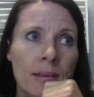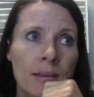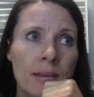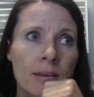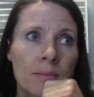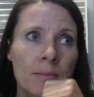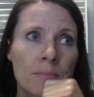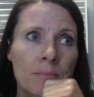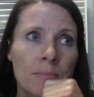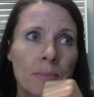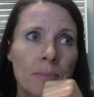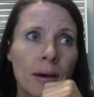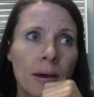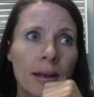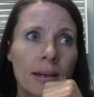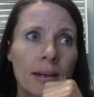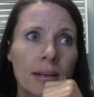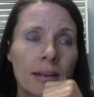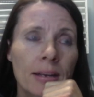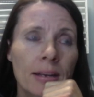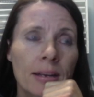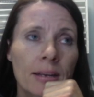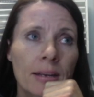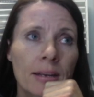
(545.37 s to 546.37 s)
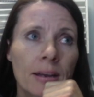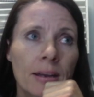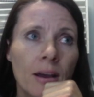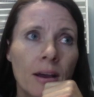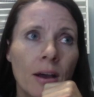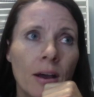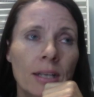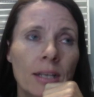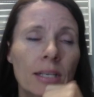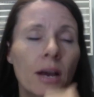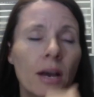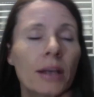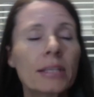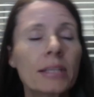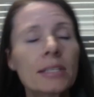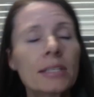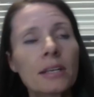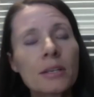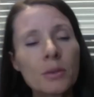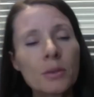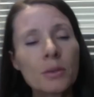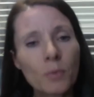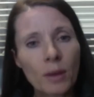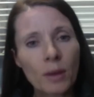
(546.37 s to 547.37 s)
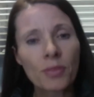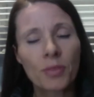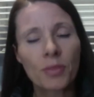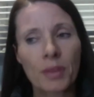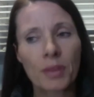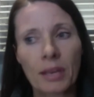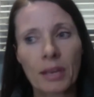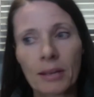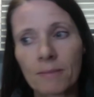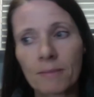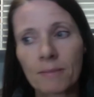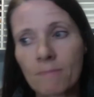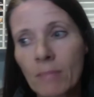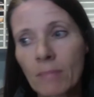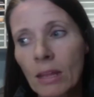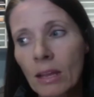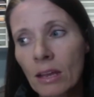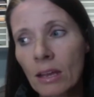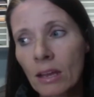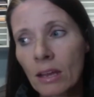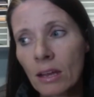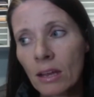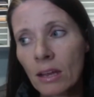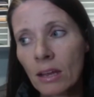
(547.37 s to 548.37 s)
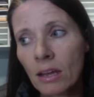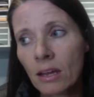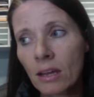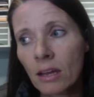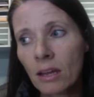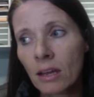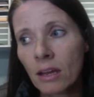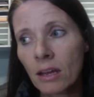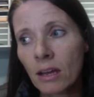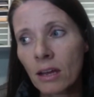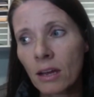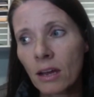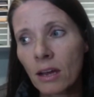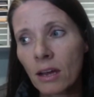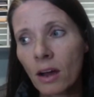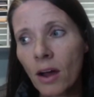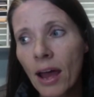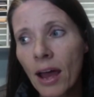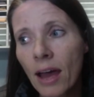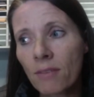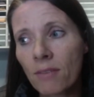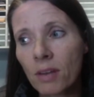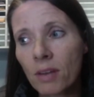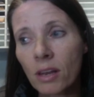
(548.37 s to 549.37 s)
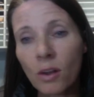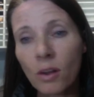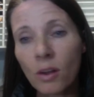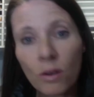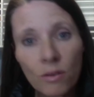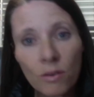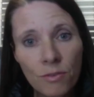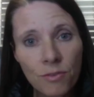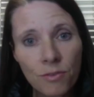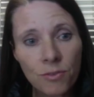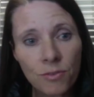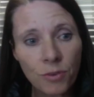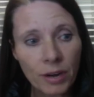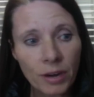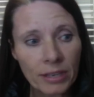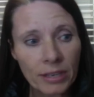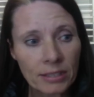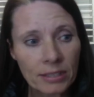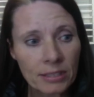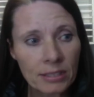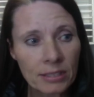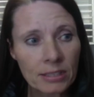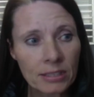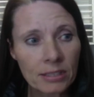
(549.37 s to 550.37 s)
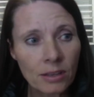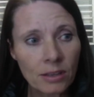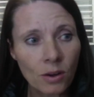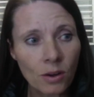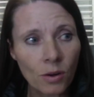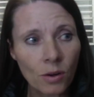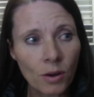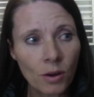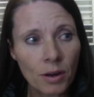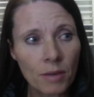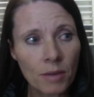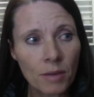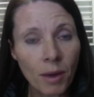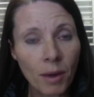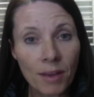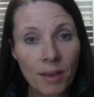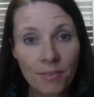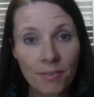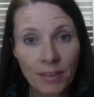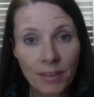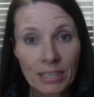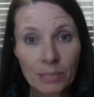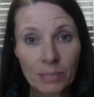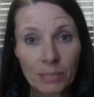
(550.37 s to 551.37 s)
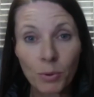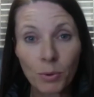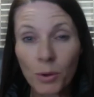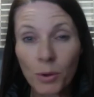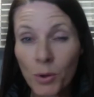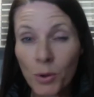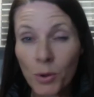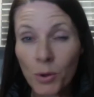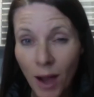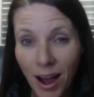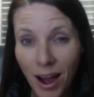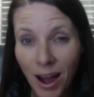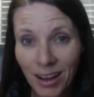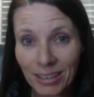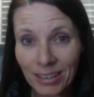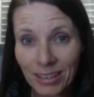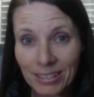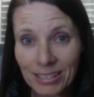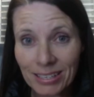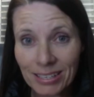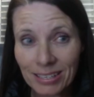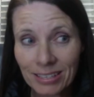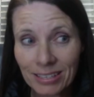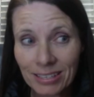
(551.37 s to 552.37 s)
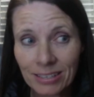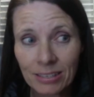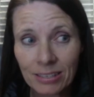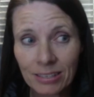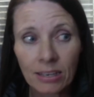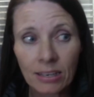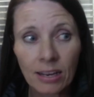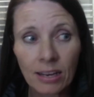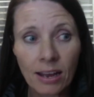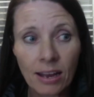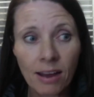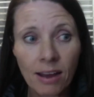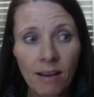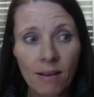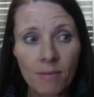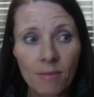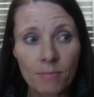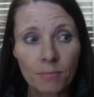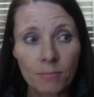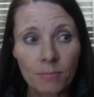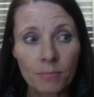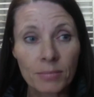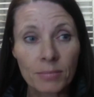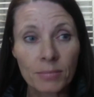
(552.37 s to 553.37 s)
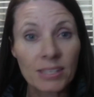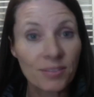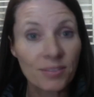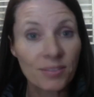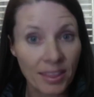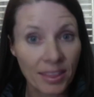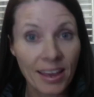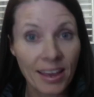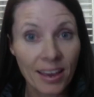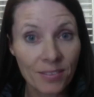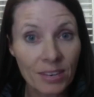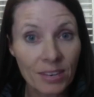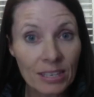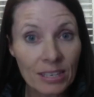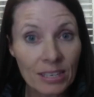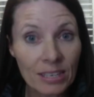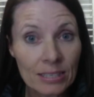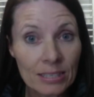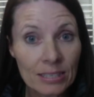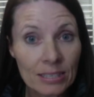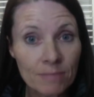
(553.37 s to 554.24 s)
But I tell you one thing, I have a lot of friends on my Facebook who aren't Seventh-day Adventist,